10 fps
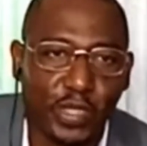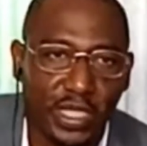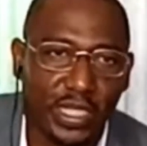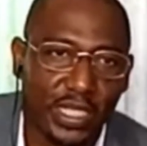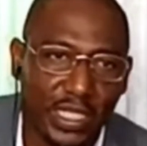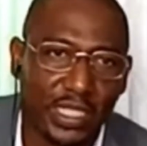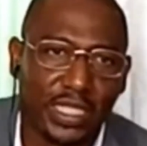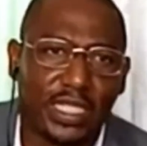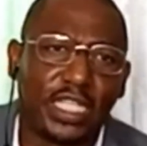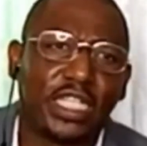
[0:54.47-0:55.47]
being
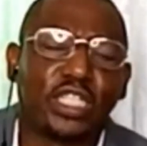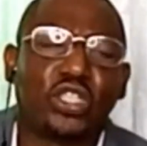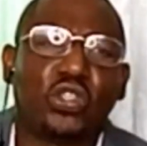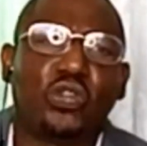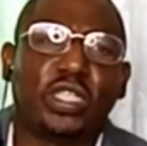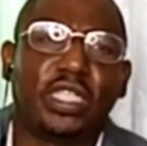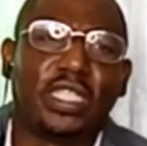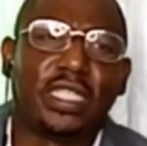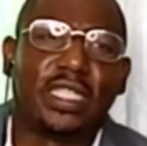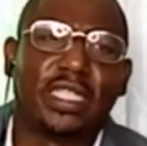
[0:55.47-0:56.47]
here today and tuning
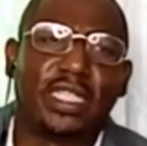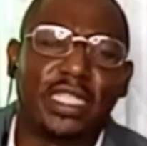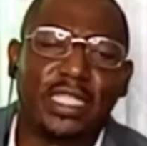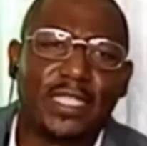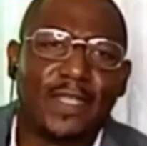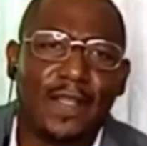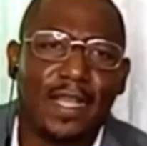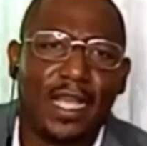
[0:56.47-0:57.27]
into Good Eats.